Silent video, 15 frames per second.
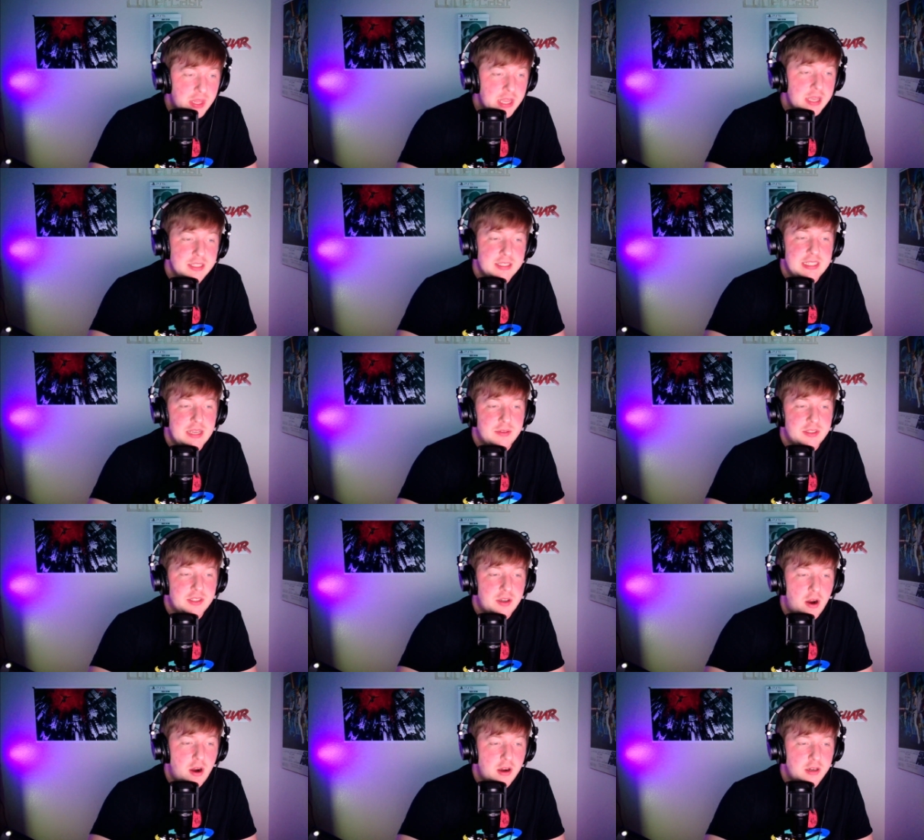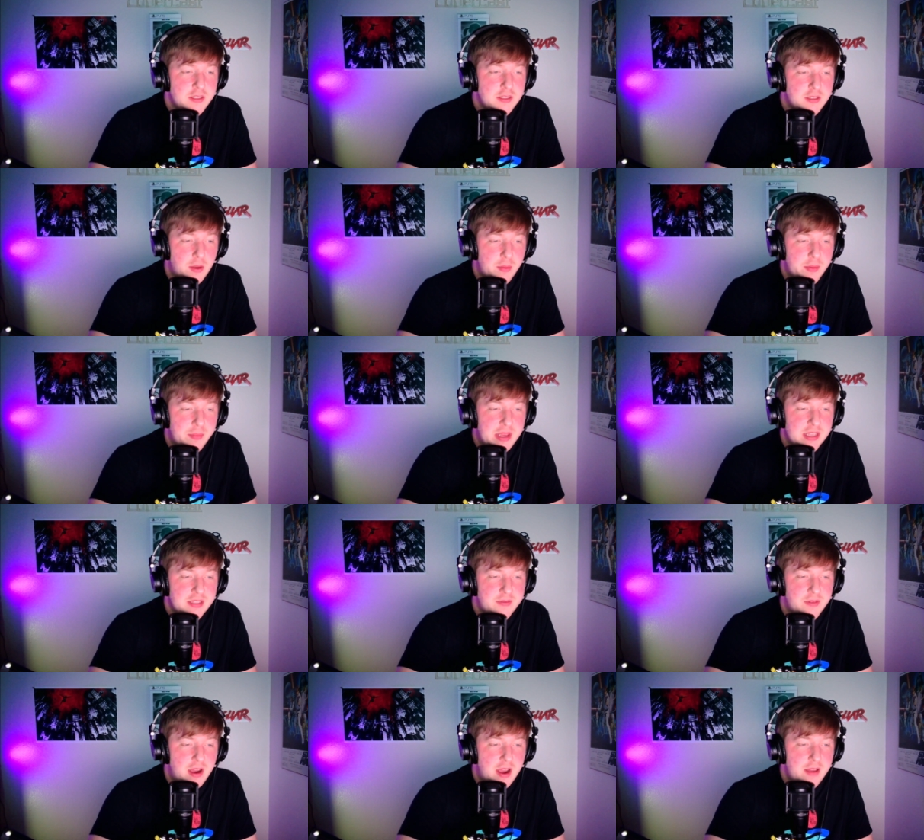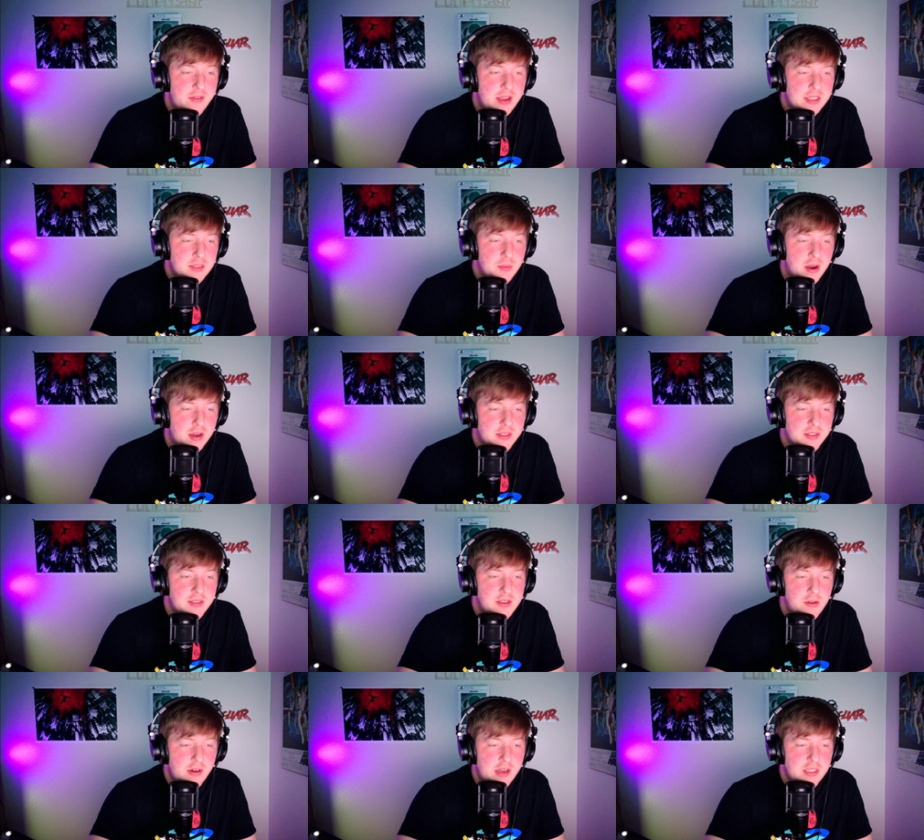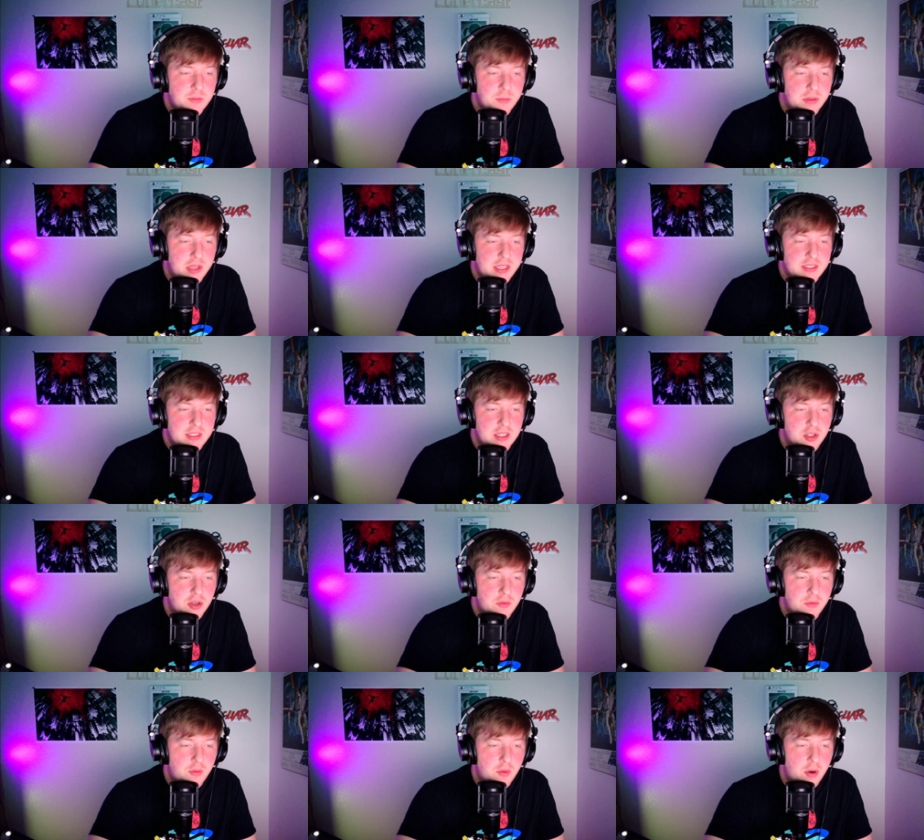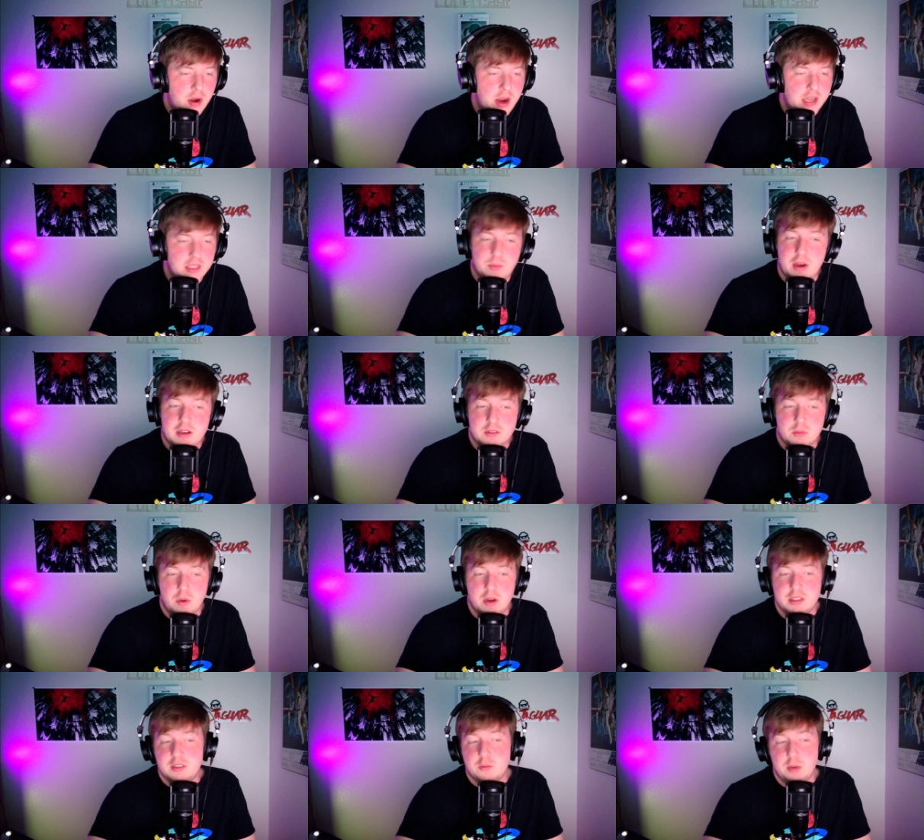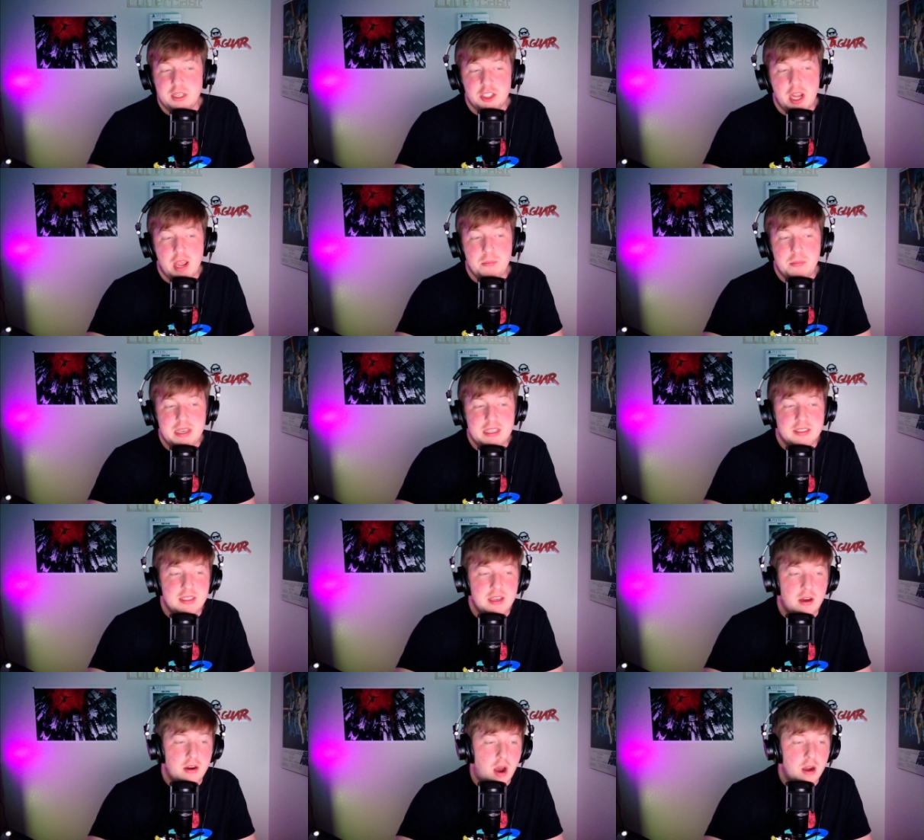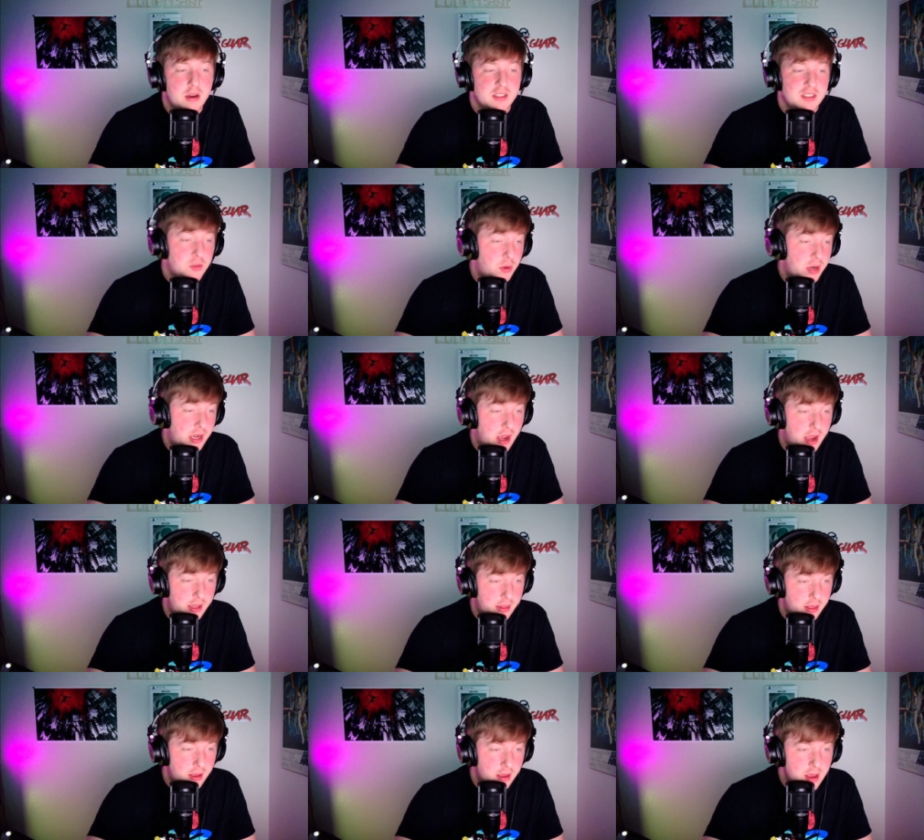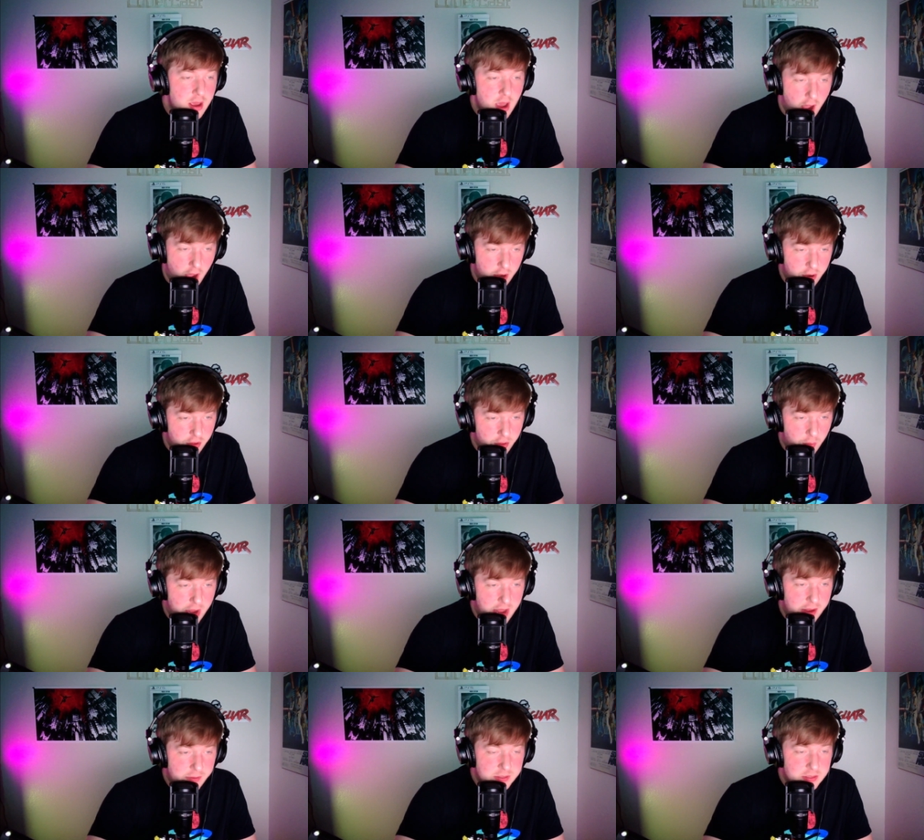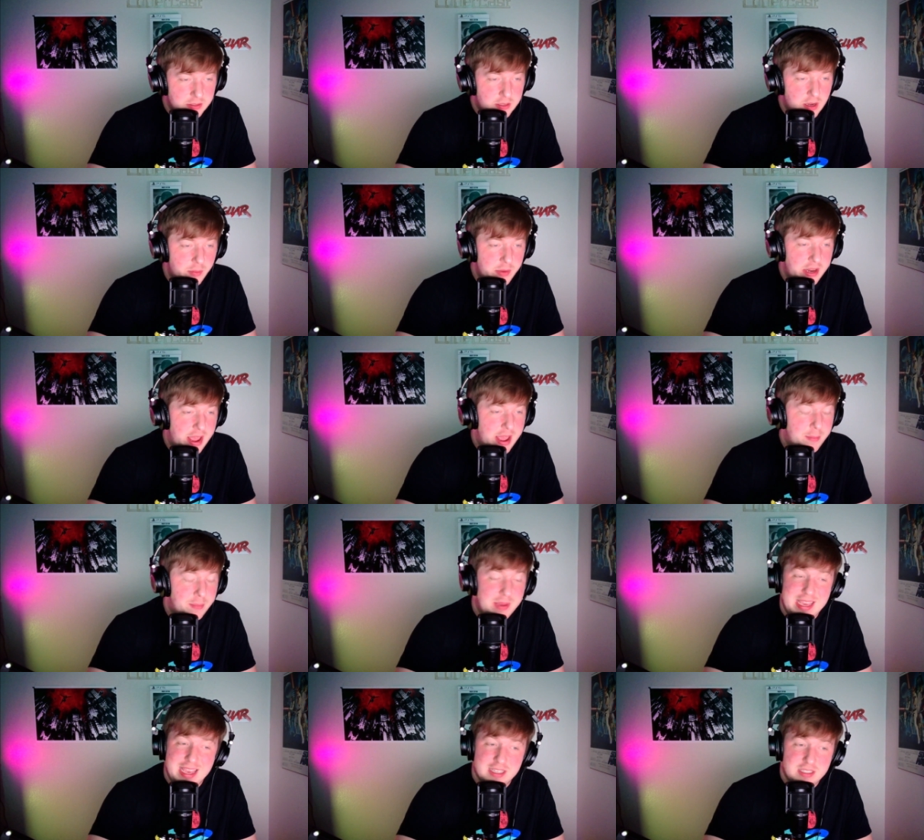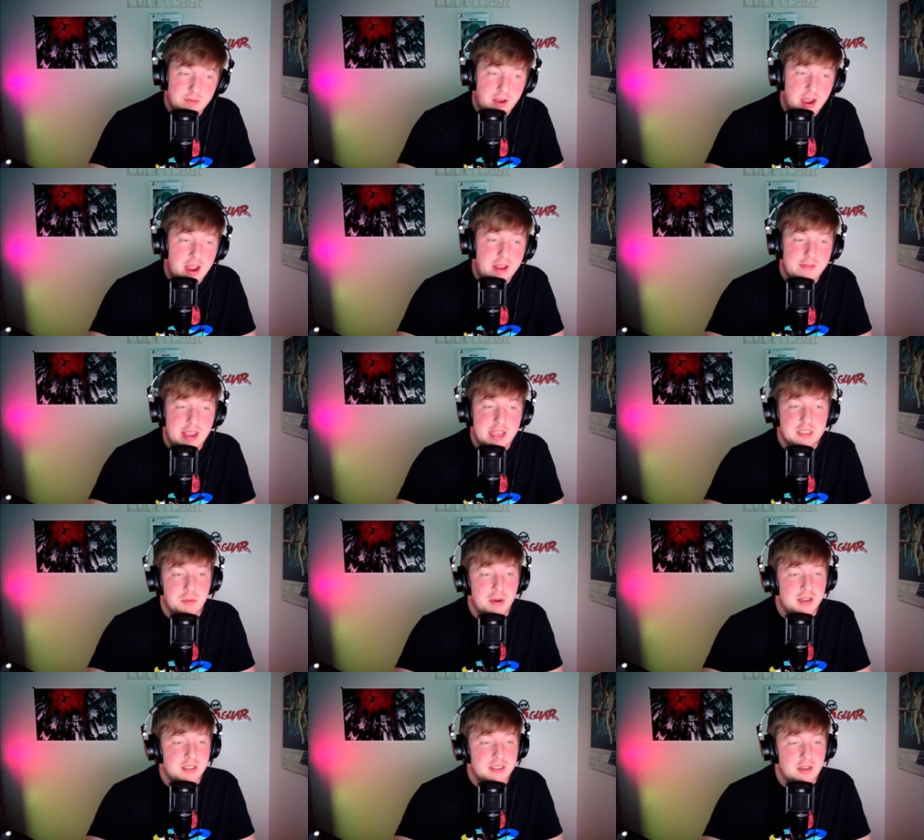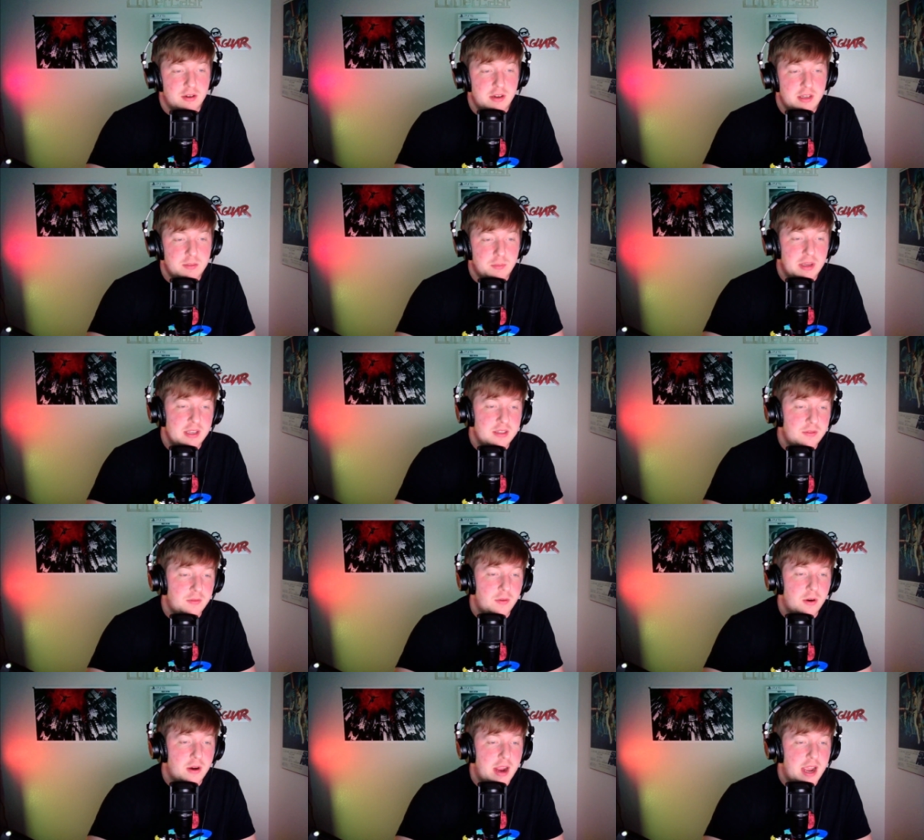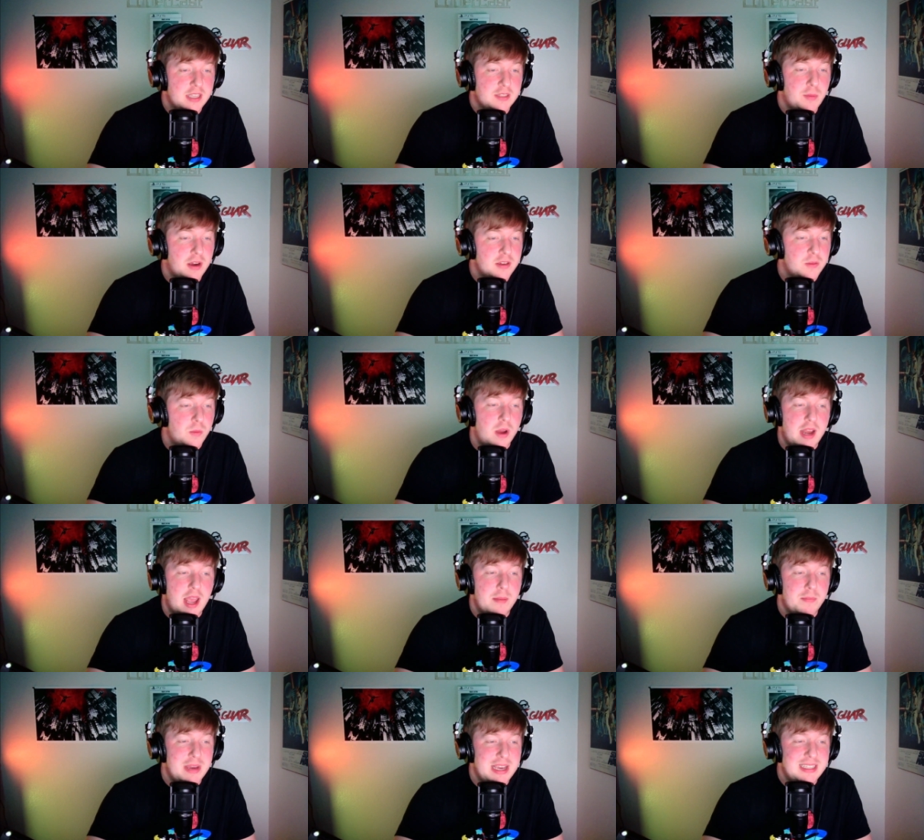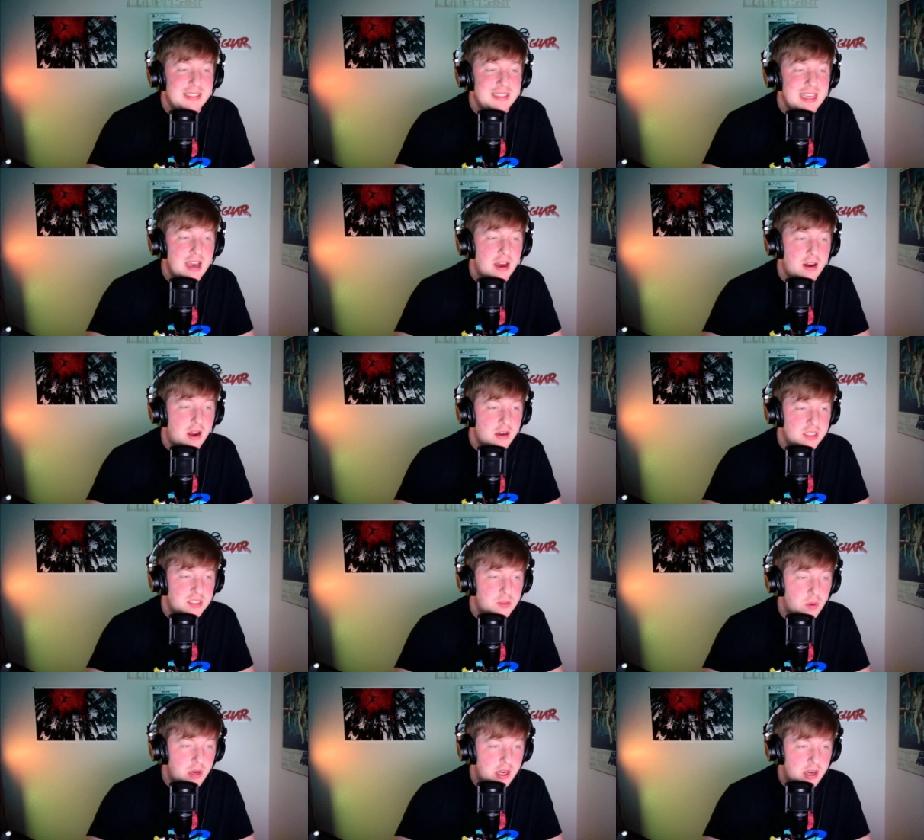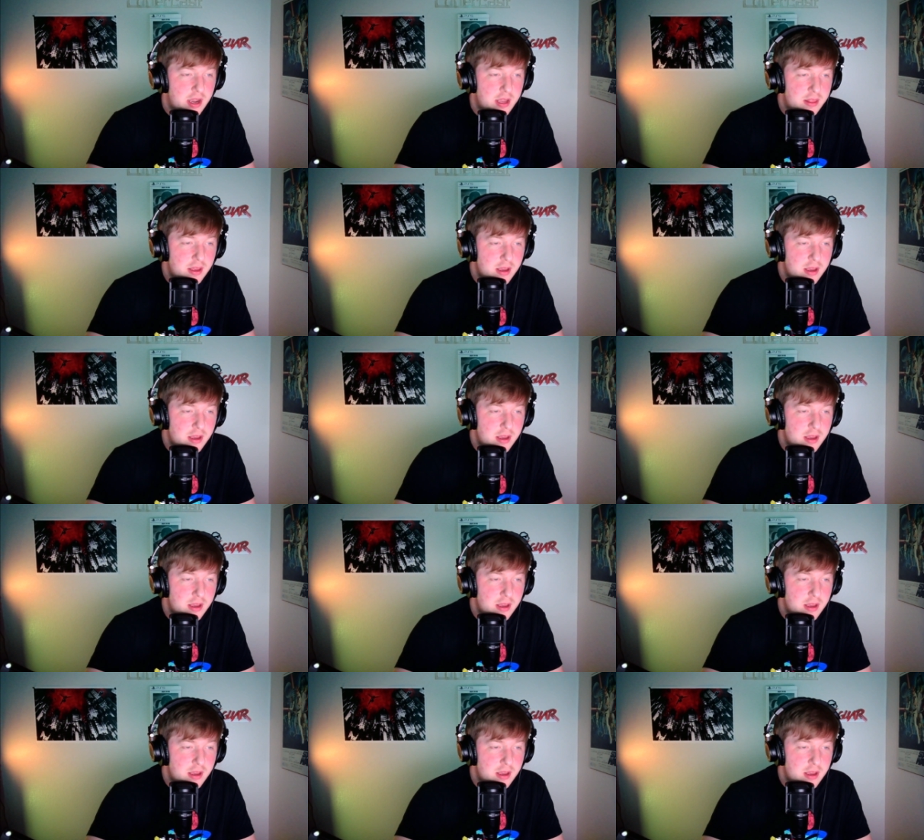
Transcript: Sea of Stars is coming to PS5, Xbox Series, PlayStation 4, Xbox One, Switch, and PC on August 29th. Under the Waves is coming to PS5, Xbox Series, PS4, Xbox One, and PC on August 29th.